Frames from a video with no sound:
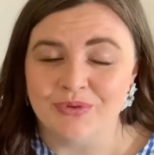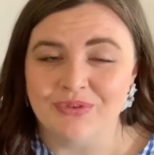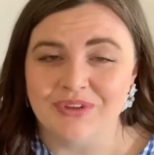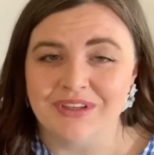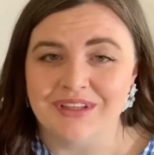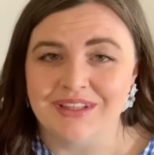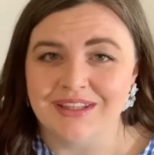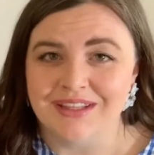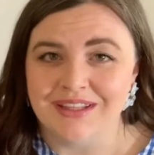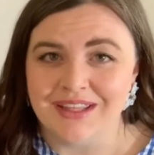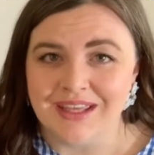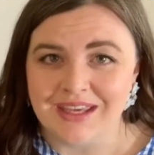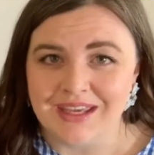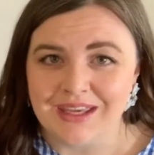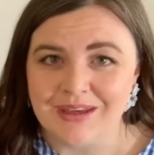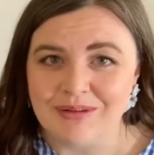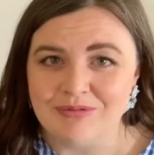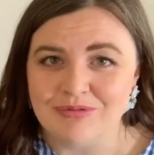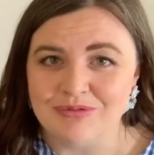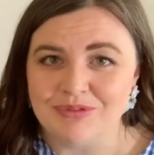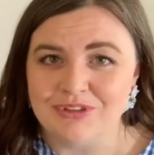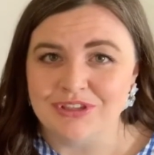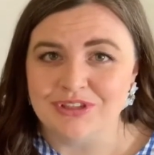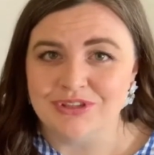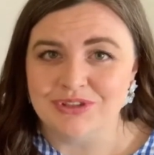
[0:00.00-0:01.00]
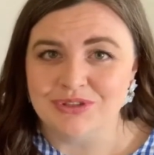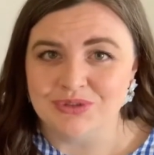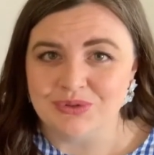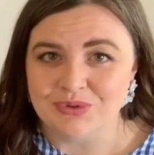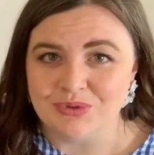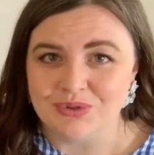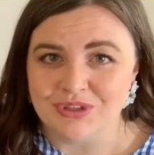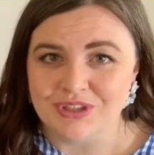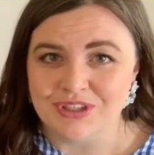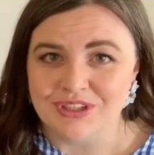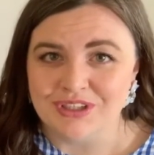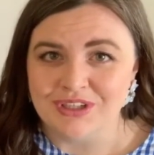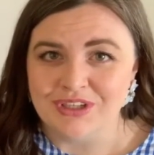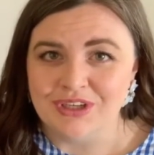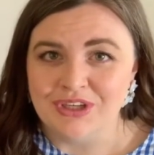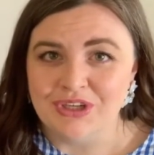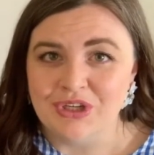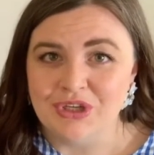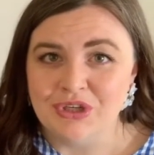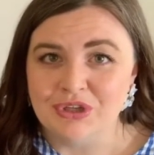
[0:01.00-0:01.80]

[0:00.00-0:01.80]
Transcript: reclaim, restore,